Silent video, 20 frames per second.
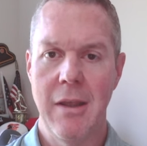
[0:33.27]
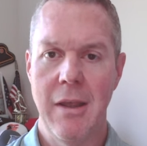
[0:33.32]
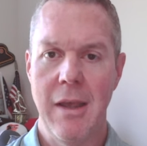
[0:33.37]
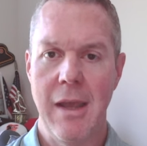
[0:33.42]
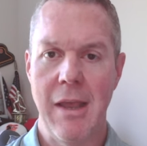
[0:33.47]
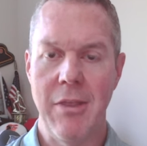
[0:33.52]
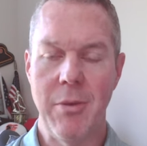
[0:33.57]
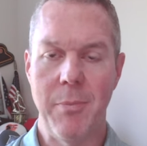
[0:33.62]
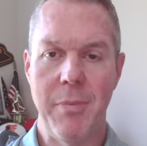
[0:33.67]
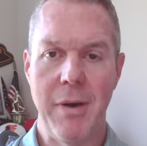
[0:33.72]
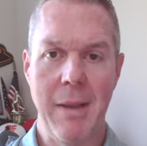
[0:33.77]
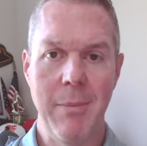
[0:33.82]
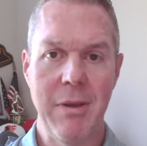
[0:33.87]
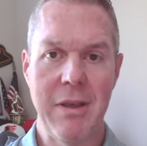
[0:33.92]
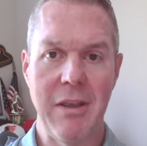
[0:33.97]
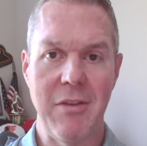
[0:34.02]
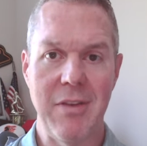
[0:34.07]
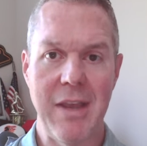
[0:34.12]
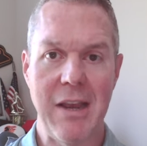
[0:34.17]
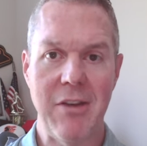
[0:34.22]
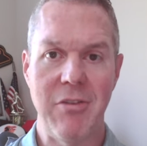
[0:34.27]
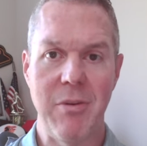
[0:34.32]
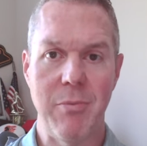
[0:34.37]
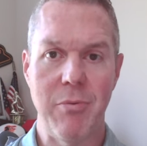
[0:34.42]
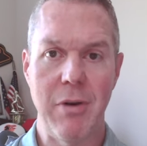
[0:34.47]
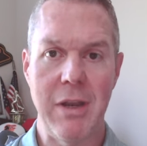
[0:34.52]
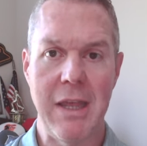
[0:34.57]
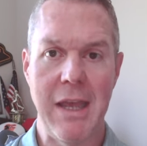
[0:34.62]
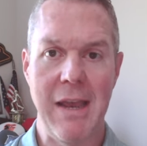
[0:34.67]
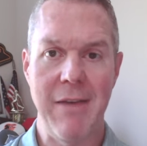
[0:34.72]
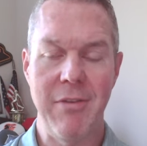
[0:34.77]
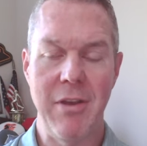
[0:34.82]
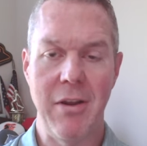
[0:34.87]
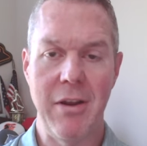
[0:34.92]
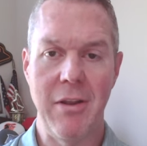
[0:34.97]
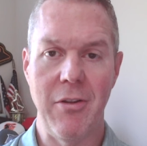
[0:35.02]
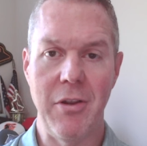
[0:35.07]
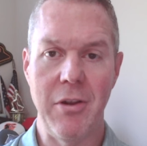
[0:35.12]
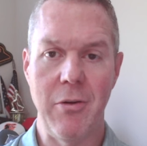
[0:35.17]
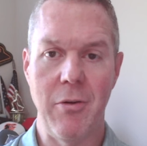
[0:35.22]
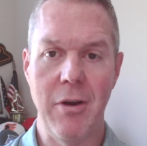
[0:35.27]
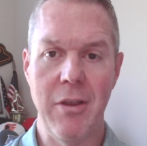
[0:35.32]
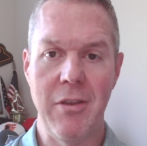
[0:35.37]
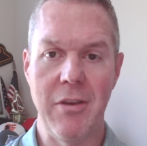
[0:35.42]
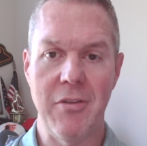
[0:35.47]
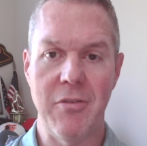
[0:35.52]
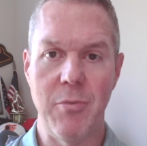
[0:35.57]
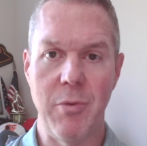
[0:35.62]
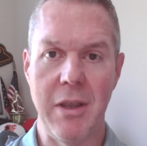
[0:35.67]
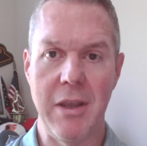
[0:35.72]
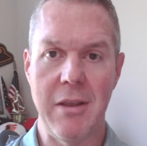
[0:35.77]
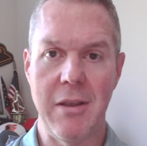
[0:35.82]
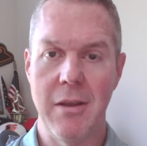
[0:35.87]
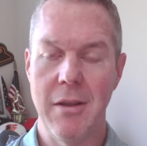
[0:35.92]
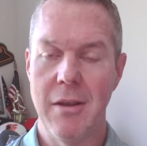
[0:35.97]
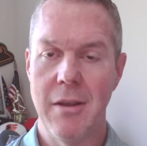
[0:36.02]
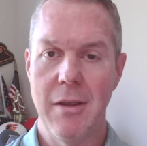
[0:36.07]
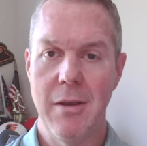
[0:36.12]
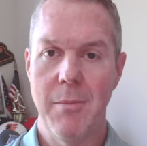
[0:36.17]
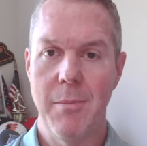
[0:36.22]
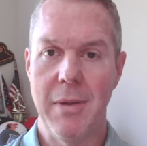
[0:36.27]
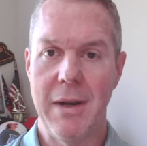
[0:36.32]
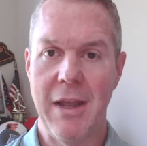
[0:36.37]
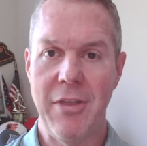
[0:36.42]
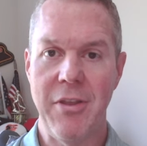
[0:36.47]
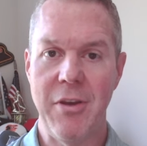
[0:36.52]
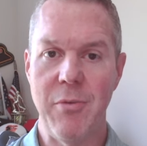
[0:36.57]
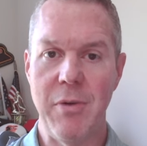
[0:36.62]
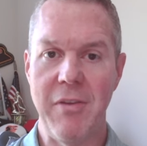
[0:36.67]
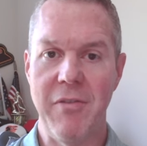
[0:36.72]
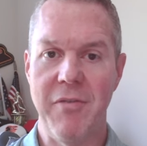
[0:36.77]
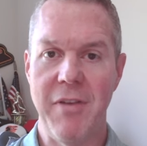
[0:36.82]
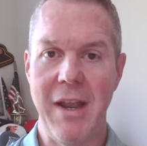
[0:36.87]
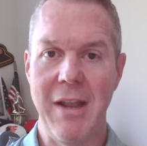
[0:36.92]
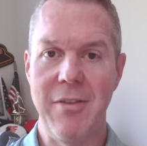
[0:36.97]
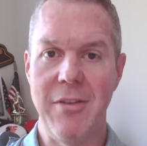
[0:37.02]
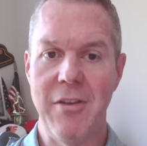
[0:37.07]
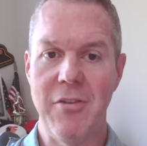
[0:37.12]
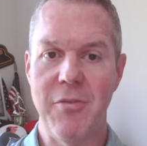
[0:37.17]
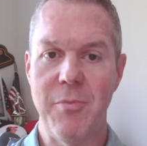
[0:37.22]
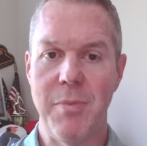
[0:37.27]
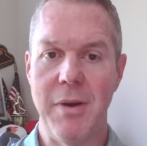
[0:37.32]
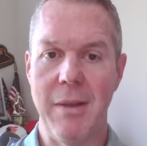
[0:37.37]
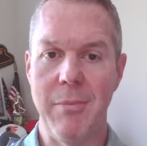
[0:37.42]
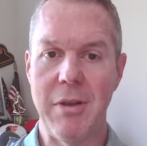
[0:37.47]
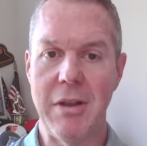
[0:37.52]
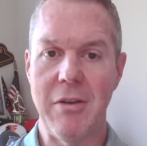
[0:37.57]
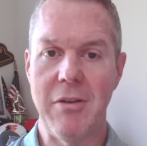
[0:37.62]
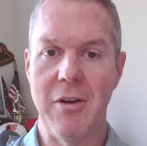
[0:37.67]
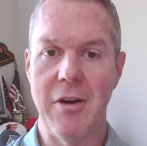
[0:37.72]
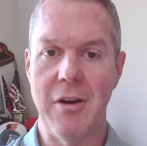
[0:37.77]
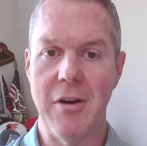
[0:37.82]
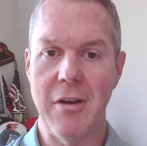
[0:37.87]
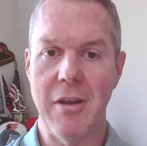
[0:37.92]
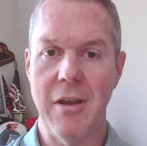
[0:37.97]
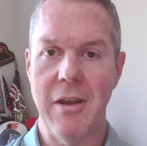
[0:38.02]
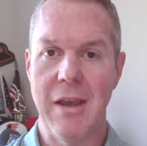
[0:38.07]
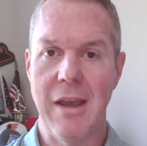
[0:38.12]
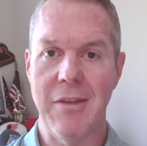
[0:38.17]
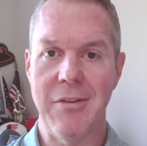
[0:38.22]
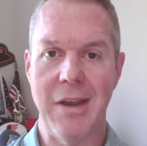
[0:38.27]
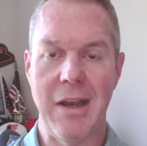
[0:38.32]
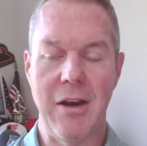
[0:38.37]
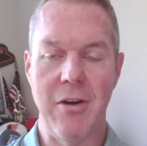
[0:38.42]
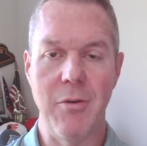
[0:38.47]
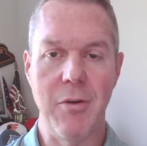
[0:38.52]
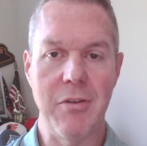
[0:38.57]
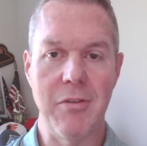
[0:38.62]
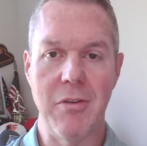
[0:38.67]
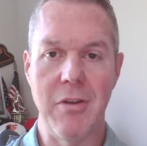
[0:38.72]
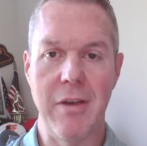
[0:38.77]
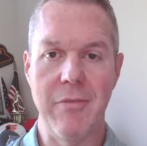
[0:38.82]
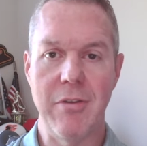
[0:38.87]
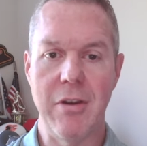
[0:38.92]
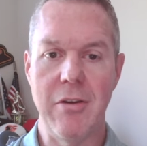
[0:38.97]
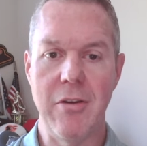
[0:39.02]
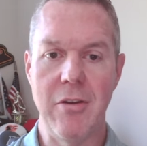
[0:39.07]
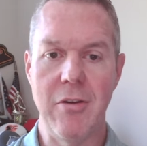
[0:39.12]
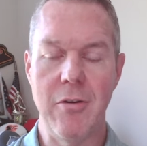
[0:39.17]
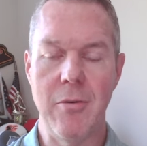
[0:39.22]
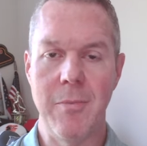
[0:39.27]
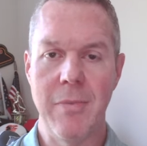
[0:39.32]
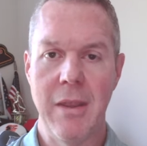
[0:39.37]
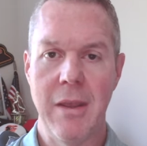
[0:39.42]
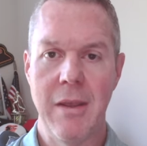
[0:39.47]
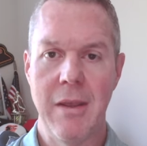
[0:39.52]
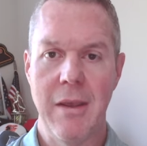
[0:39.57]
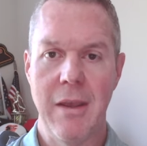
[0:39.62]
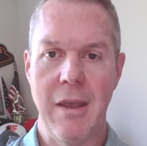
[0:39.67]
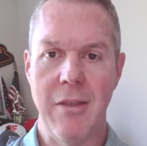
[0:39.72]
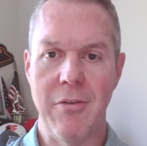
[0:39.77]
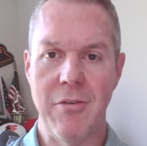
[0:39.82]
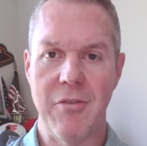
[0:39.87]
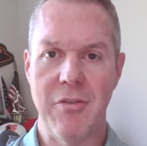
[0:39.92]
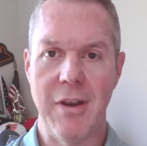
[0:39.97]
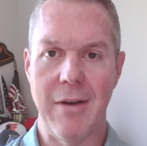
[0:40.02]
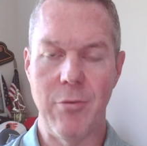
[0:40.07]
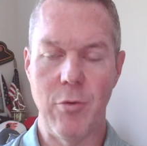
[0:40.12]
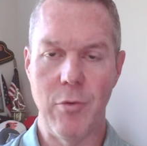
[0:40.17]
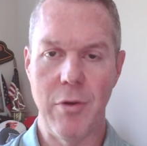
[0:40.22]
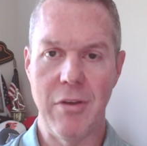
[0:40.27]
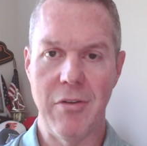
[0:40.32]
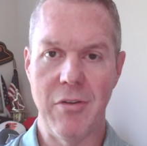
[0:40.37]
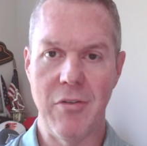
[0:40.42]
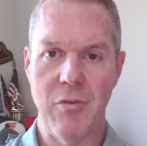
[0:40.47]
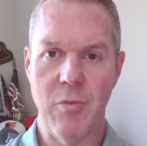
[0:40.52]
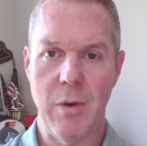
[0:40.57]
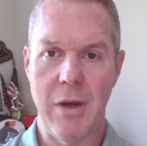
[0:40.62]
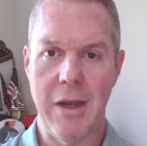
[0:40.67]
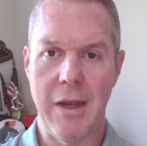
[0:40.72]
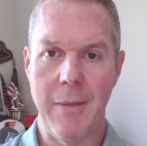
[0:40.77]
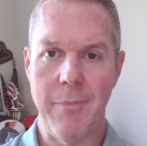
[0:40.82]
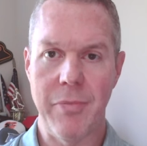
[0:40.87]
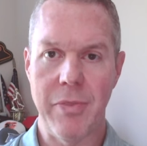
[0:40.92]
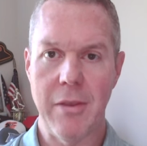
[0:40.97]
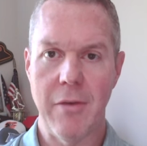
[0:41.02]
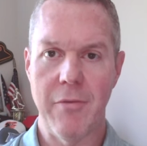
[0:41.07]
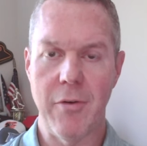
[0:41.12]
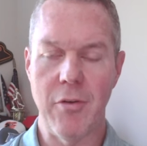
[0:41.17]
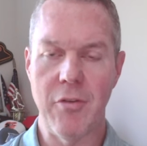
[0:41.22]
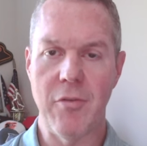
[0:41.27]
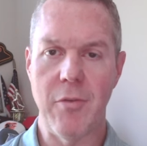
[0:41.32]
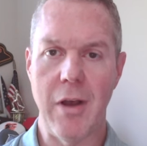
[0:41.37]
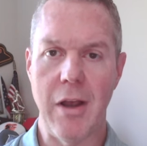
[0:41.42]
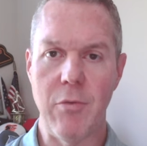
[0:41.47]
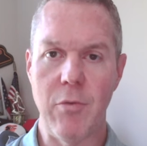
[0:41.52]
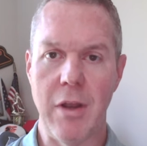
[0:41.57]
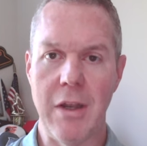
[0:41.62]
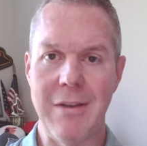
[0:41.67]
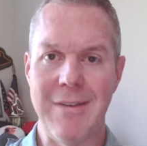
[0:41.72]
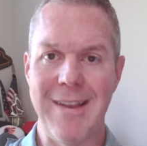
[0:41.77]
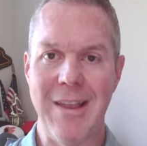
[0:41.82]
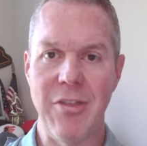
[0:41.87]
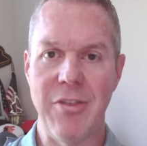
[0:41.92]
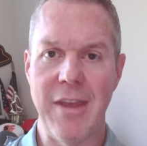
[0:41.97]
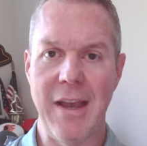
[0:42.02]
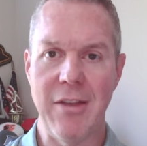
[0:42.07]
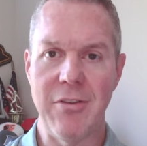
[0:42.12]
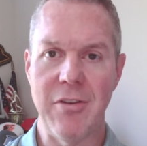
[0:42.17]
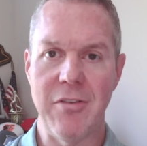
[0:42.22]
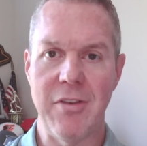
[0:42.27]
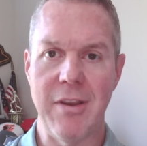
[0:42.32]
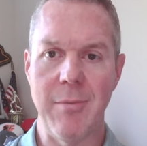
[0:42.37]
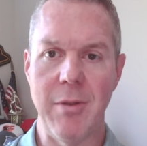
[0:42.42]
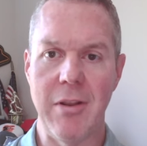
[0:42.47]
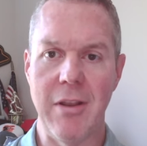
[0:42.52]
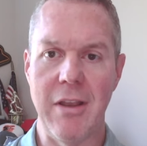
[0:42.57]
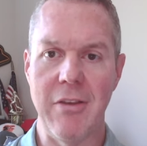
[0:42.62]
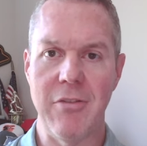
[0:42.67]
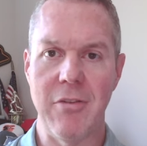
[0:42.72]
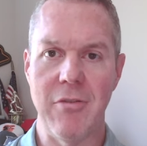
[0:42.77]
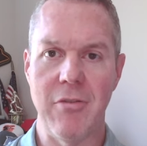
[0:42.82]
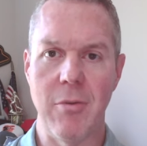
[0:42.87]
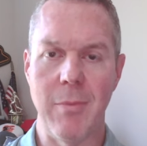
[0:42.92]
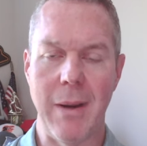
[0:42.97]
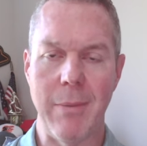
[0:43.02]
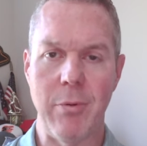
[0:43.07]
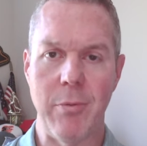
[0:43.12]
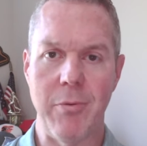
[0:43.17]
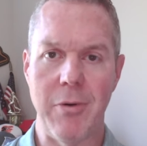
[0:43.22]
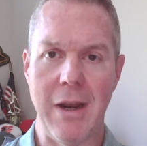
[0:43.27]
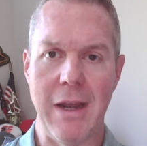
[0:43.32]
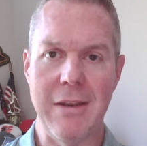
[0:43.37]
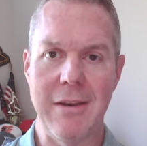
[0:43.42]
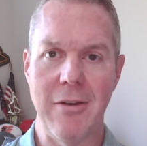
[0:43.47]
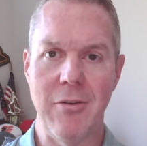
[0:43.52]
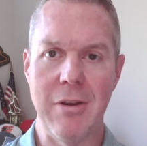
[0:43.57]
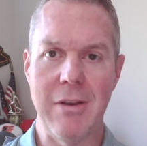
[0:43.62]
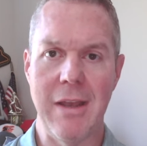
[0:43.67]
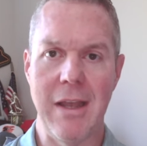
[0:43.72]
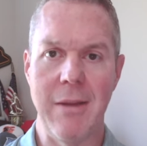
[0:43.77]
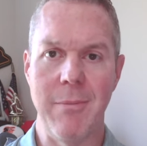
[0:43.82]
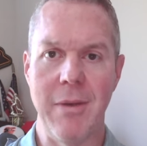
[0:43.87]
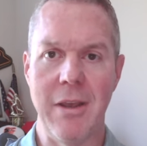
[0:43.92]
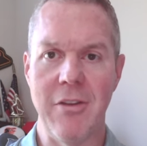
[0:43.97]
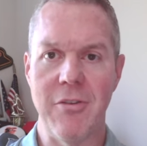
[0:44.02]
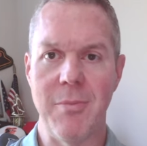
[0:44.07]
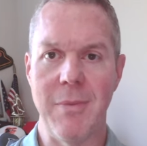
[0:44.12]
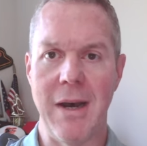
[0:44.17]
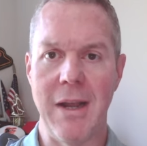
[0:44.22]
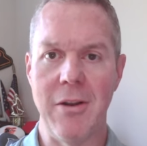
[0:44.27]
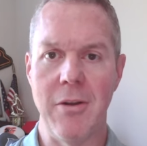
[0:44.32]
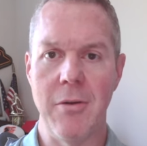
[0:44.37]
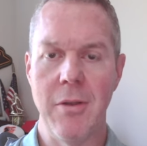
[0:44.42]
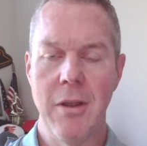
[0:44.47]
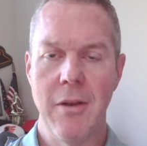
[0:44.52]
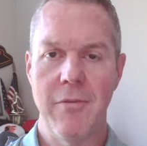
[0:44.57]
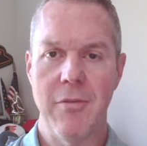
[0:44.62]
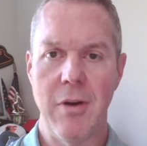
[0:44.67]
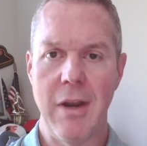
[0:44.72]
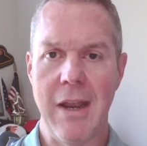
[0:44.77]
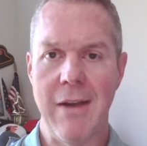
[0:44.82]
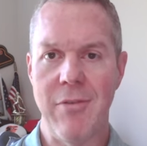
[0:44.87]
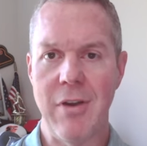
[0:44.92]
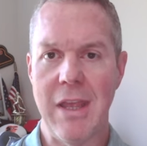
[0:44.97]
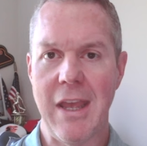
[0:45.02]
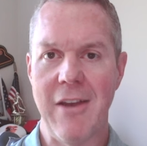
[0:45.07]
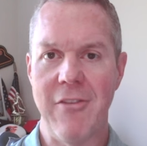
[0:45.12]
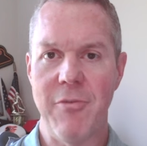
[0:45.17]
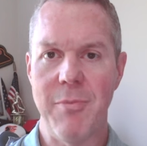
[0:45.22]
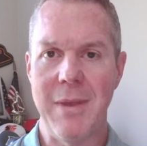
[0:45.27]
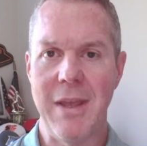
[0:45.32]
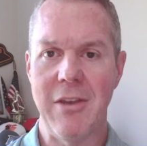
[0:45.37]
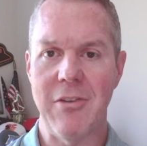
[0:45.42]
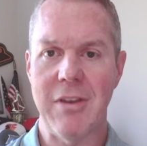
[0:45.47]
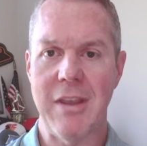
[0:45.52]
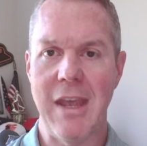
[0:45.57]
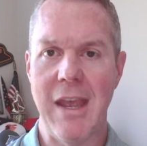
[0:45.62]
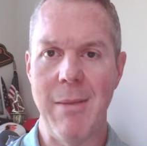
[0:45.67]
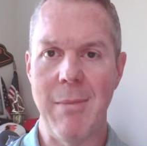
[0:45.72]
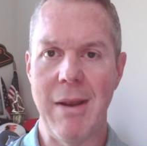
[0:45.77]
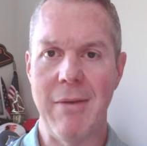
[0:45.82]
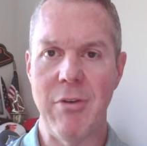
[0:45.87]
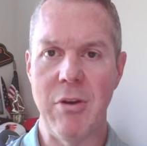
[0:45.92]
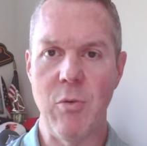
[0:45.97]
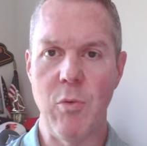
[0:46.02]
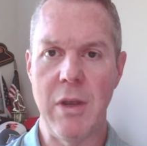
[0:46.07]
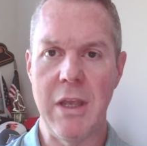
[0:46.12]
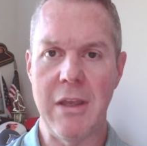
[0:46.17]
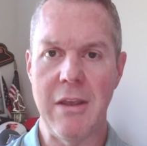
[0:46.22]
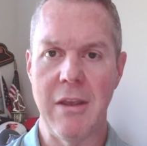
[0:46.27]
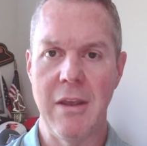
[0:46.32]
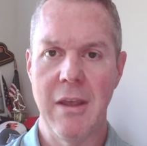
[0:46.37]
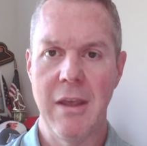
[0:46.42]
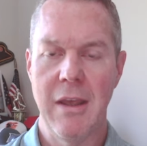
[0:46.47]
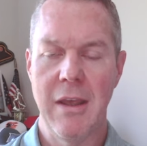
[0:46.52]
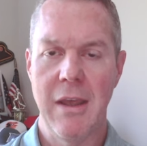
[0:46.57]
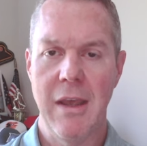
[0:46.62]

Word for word: And the public is actually pretty heavy on Illinois this week, but I think we fade this public dog, as I always love to do, and there's several reasons why. First of all, I run 10,000 simulations through my proprietary database model for every FBS game every week.